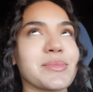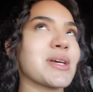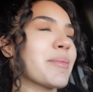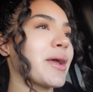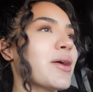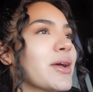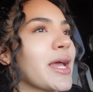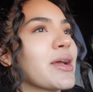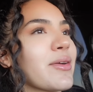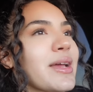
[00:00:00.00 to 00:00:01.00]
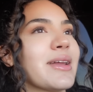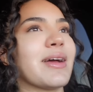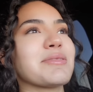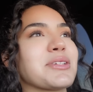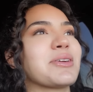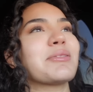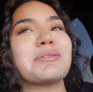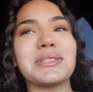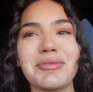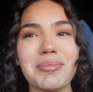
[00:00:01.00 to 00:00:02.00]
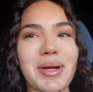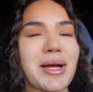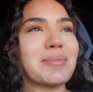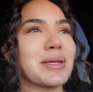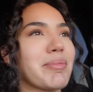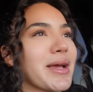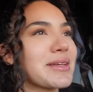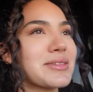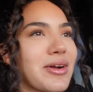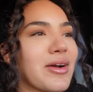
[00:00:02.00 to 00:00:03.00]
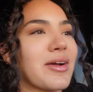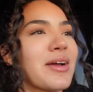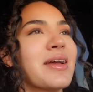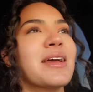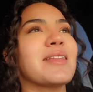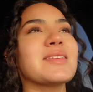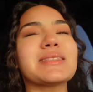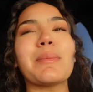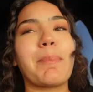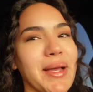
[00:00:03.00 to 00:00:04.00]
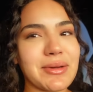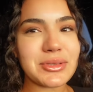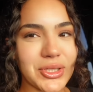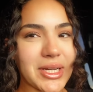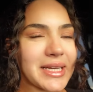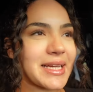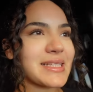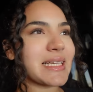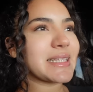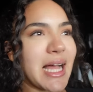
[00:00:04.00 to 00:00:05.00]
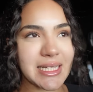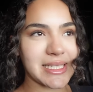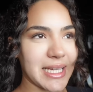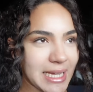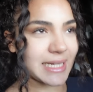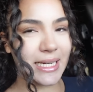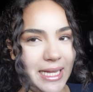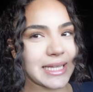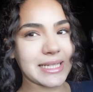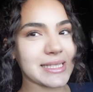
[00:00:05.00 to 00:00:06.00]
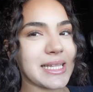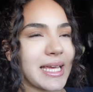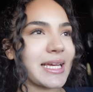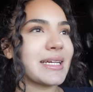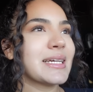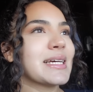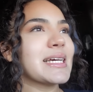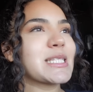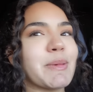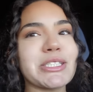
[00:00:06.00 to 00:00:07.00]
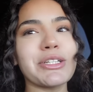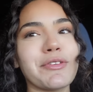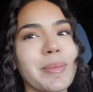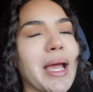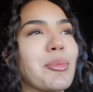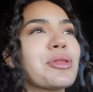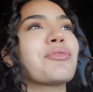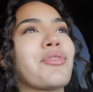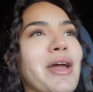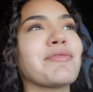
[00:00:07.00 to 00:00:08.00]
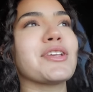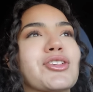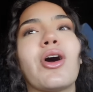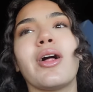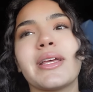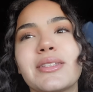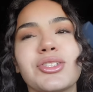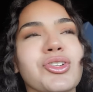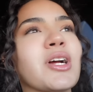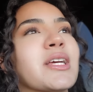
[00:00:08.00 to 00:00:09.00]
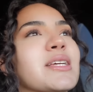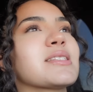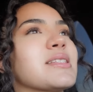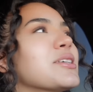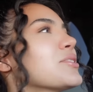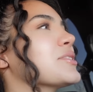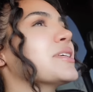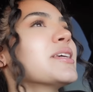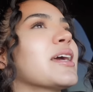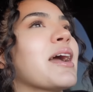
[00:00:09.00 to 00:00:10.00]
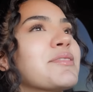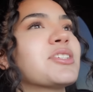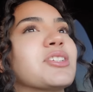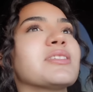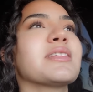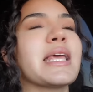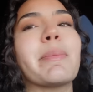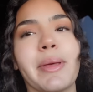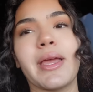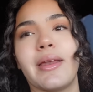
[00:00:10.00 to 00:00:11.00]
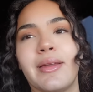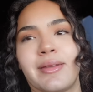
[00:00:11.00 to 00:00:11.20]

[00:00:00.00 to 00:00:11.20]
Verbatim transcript: So I'm like, okay, great, now I have to go to a different pump, get back in the car. This is a big old truck, like it's a lot to get in and out of this thing. Especially for me, I'm only 5 feet tall. Like the truck is literally, I have to leap in.